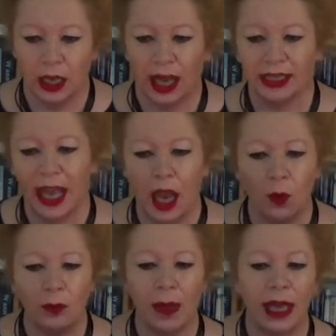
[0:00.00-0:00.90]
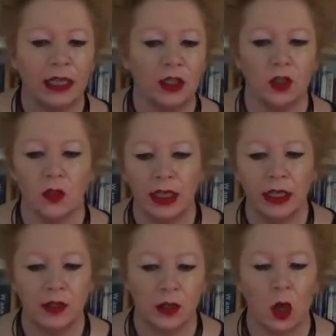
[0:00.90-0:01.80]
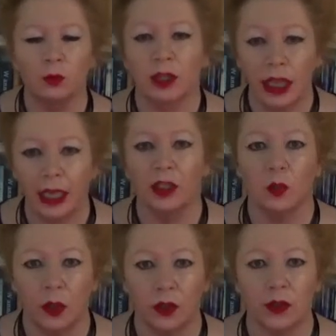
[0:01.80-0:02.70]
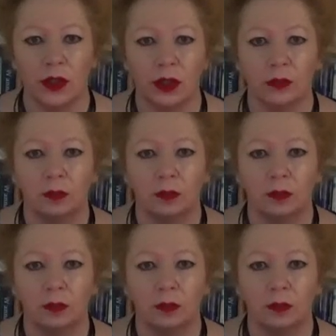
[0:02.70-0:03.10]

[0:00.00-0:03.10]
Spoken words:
And how we manage these complicated words,